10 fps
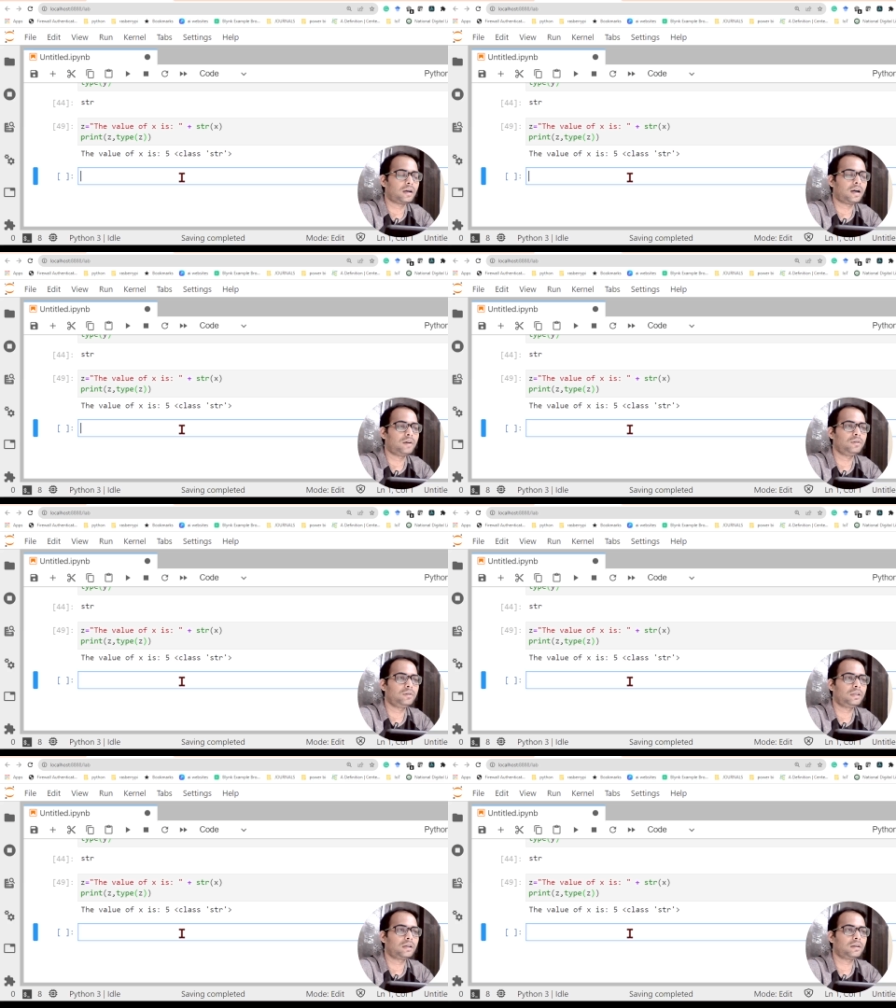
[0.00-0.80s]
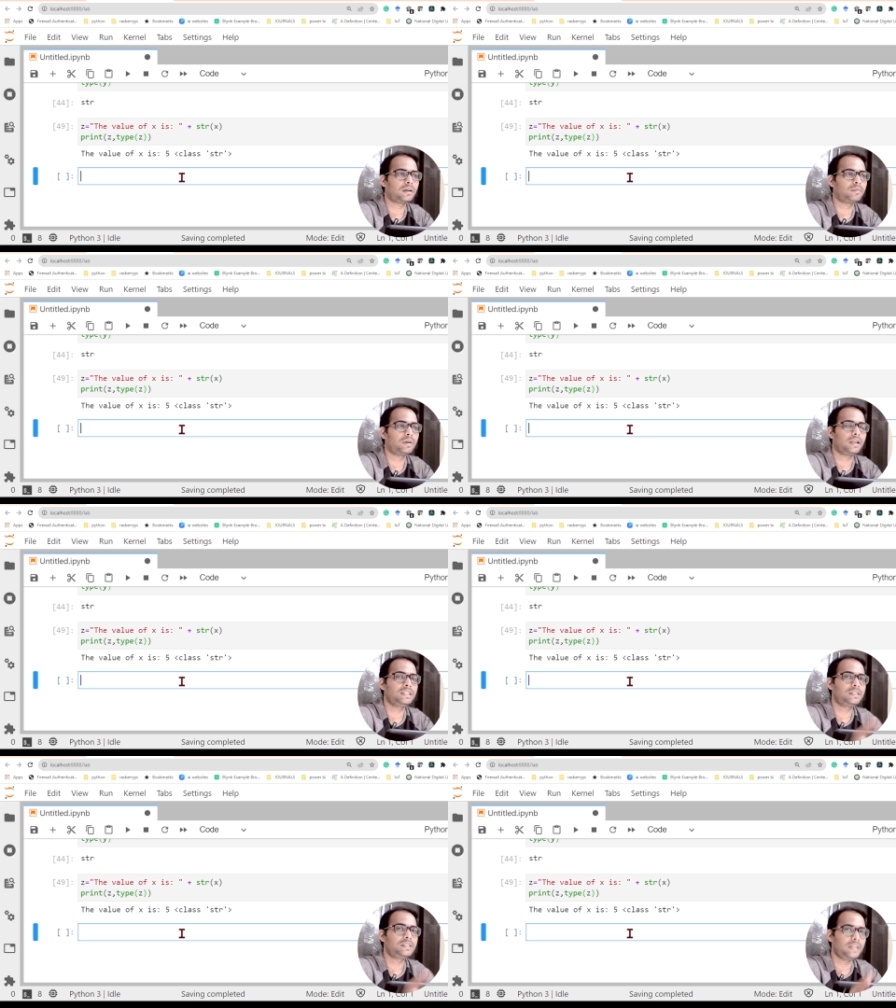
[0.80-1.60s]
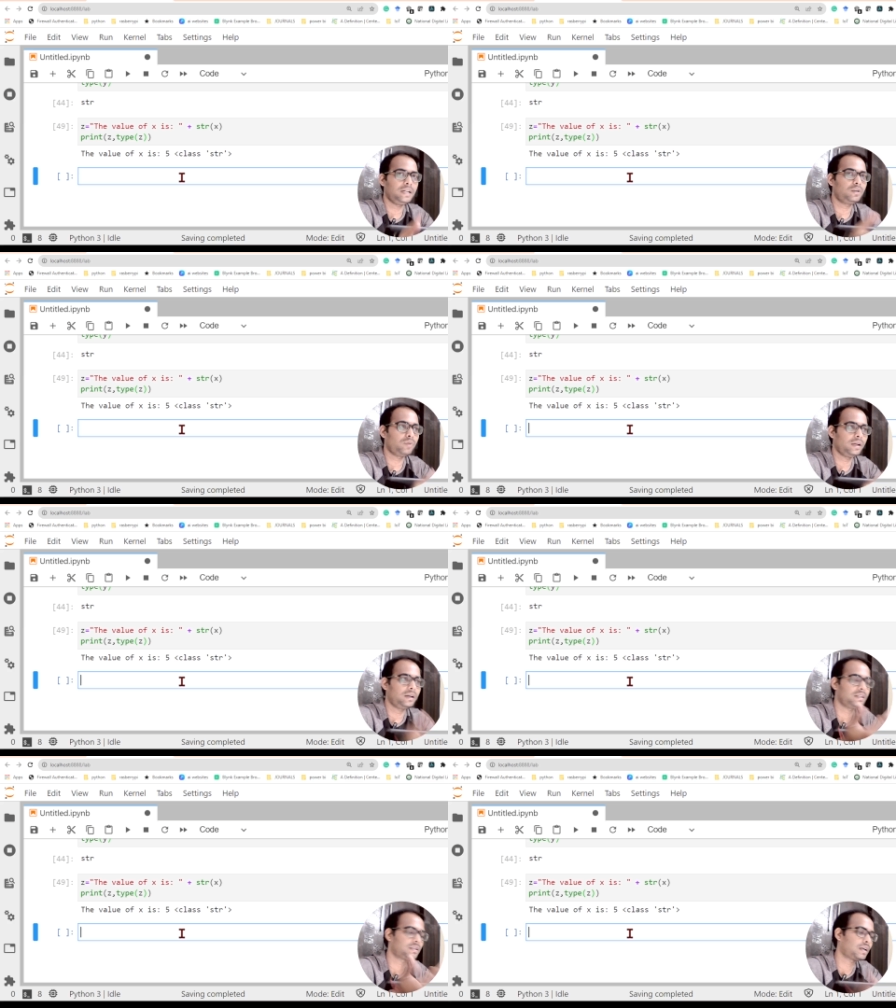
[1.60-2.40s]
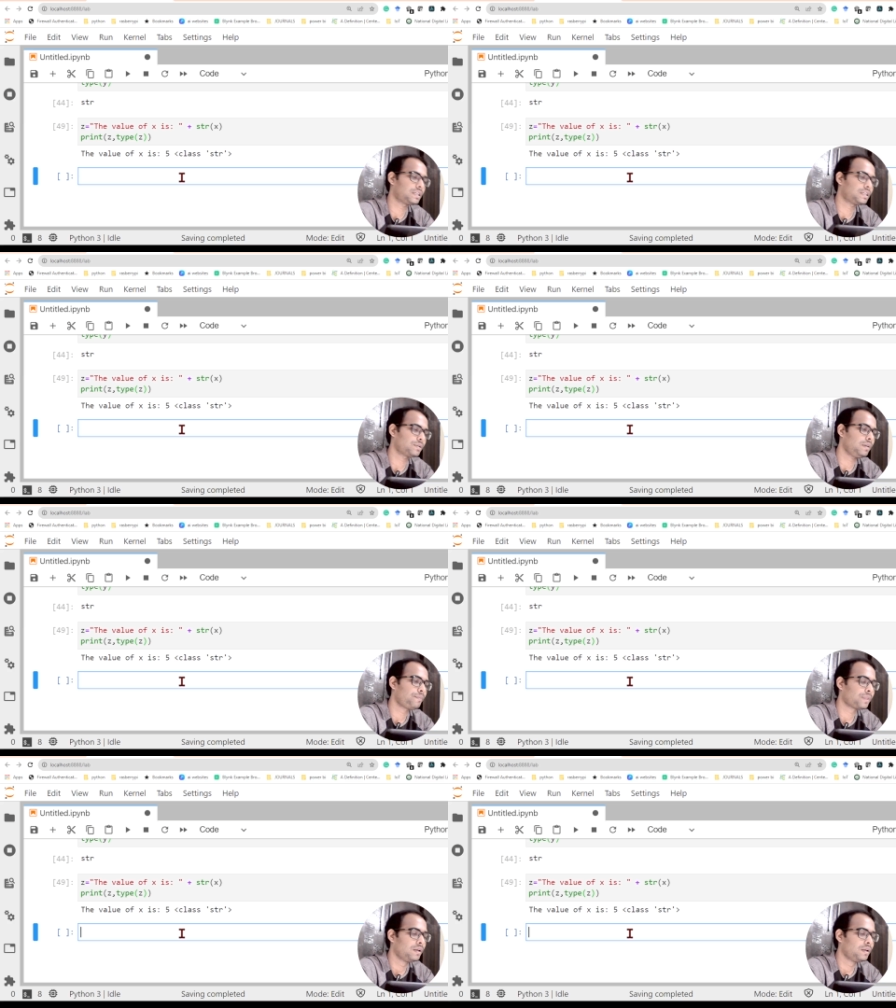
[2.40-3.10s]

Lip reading: how you can convert a string to an integer as well.